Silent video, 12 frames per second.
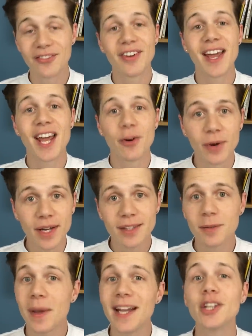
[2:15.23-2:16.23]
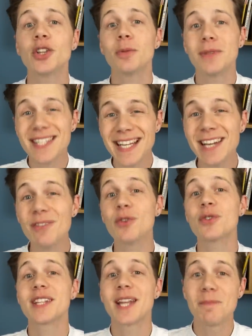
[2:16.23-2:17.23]
vary depending on the
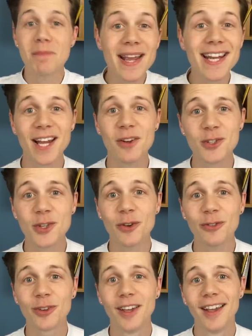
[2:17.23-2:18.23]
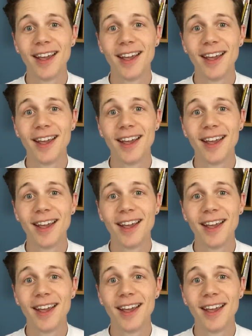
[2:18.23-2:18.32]
materials that they're made out of.